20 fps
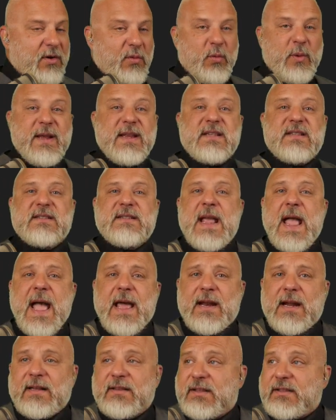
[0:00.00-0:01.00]
We
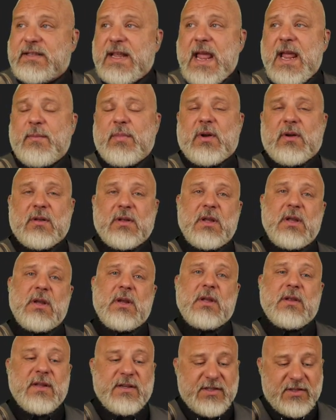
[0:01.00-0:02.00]
sat at the table.
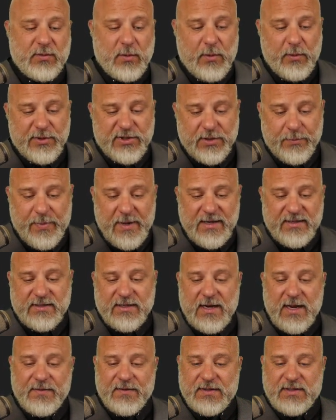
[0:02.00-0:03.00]
This is what we should base it
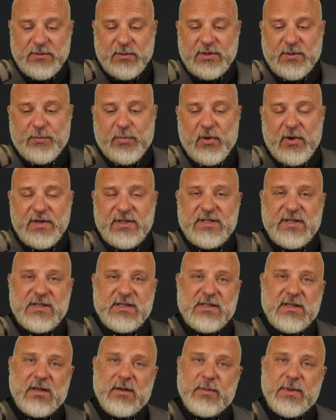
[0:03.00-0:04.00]
on. This is what the point
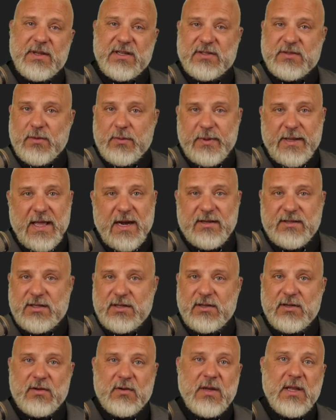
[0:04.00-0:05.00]
system, and this is what we got to
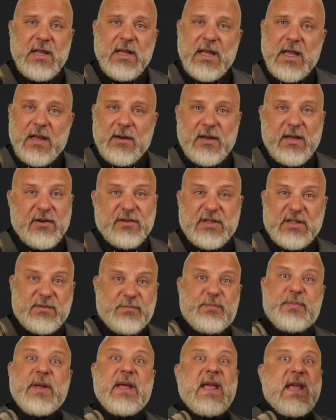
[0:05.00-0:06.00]
do. And there's this
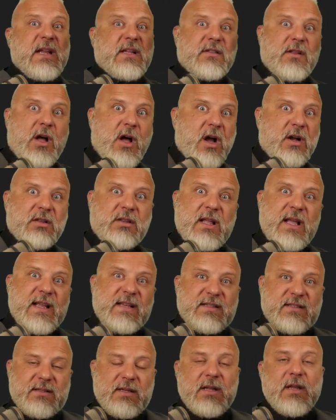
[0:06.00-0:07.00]
big, long
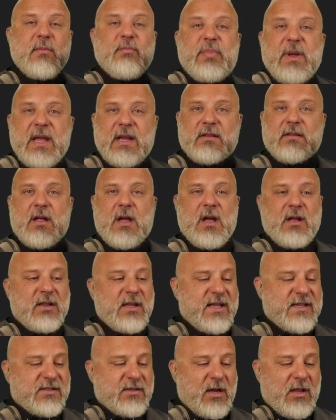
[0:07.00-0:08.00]
list,
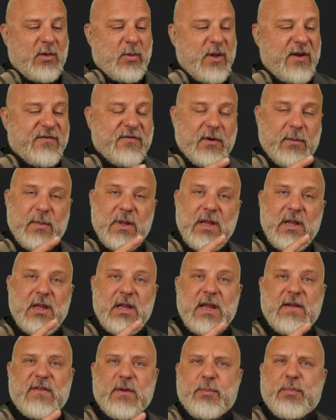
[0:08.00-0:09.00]
all the way from
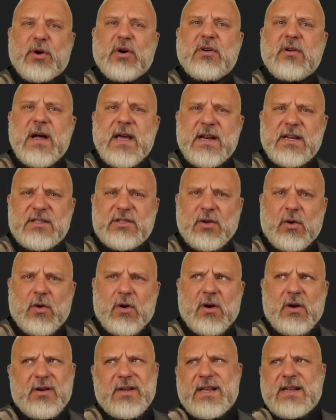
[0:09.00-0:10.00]
if you pull on a
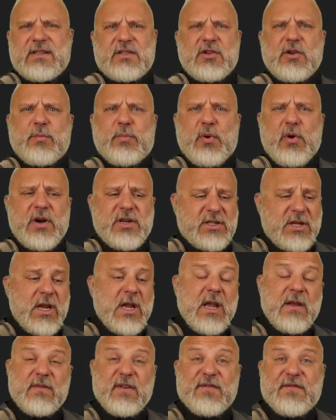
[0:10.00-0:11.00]
door, you get 2 points.
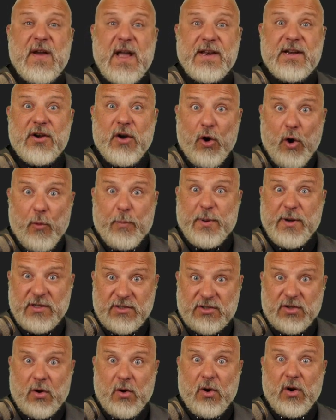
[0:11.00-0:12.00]
If you find an open
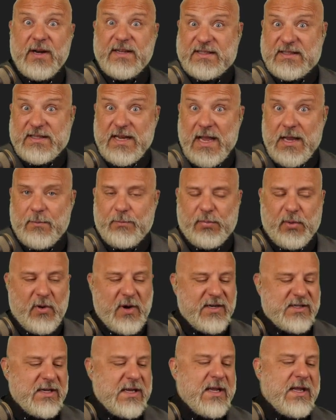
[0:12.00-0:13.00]
door, it's 10
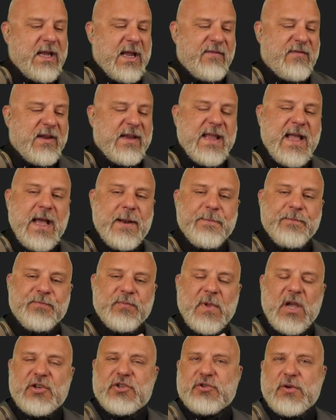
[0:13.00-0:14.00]
points. If you get
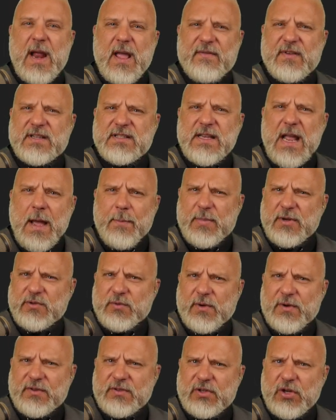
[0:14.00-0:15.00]
a traffic stop is
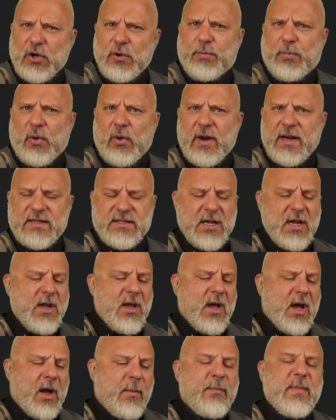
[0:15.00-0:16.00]
worth 2 points.
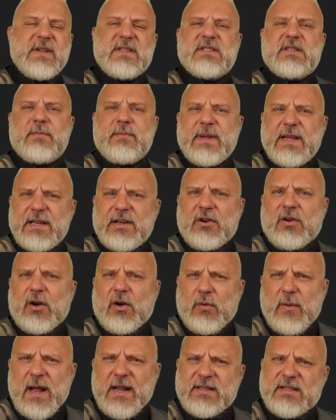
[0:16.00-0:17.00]
A misdemeanor
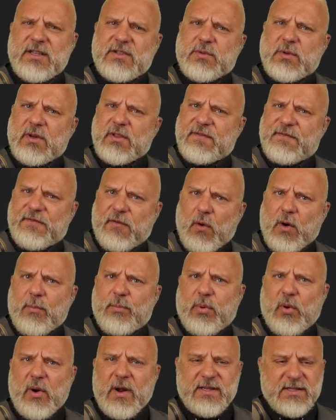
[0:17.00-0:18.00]
arrest is worth 4
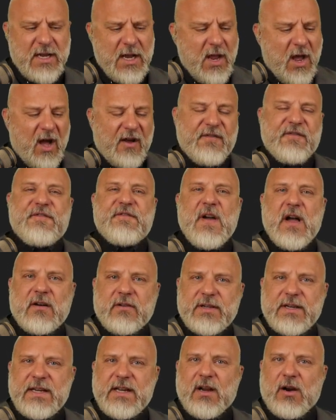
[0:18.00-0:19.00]
points. A
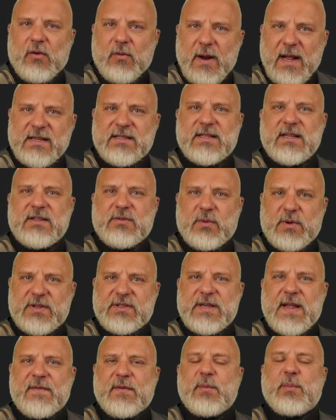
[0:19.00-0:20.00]
felony arrest is worth
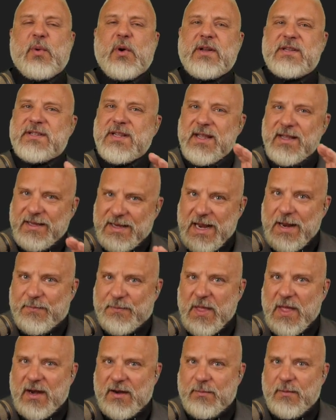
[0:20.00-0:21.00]
7 points. Keep
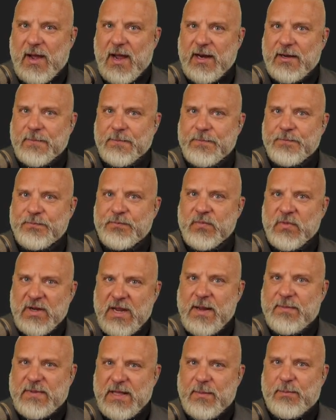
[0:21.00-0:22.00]
that in mind.
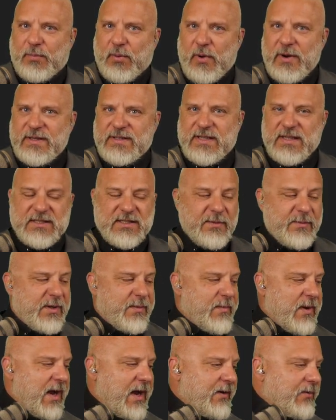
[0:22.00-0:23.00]
Keep that point system in
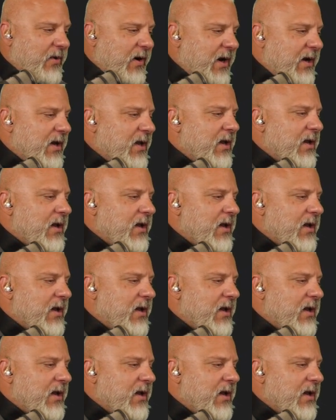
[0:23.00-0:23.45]
mind, right?